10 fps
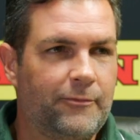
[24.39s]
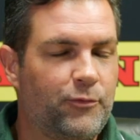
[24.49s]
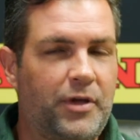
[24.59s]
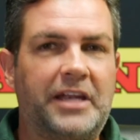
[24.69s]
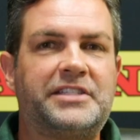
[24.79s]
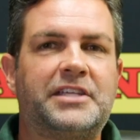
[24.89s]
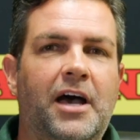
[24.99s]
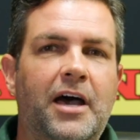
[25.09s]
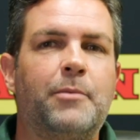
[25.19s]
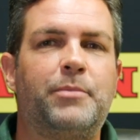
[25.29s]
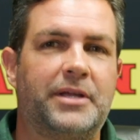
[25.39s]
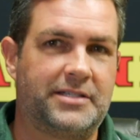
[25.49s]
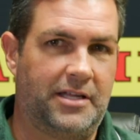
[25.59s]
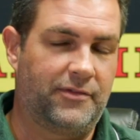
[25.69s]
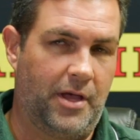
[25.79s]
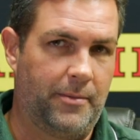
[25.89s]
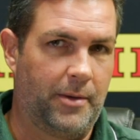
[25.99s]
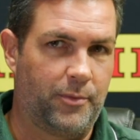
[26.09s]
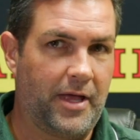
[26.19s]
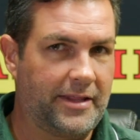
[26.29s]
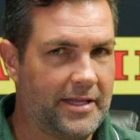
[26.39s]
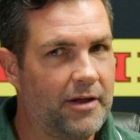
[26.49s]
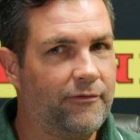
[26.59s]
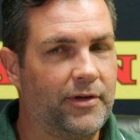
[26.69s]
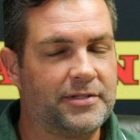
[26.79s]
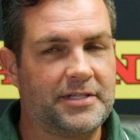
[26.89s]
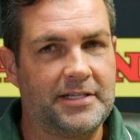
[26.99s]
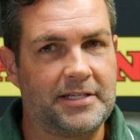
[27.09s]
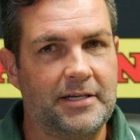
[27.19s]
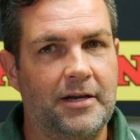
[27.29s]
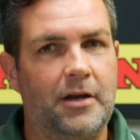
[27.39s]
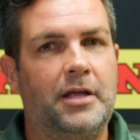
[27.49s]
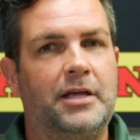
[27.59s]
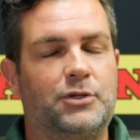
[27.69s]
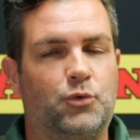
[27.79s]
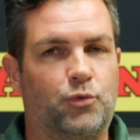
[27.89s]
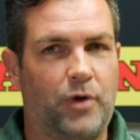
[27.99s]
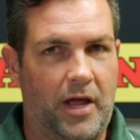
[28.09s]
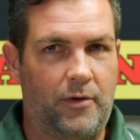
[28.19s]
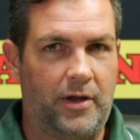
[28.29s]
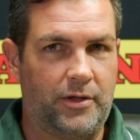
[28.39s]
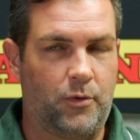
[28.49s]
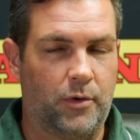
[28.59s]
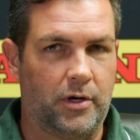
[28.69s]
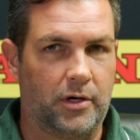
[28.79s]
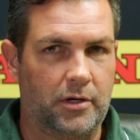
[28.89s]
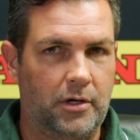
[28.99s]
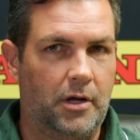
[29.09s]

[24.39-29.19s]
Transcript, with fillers: We've got a ton of big stuff coming up. We got the N F L season, is right around the corner.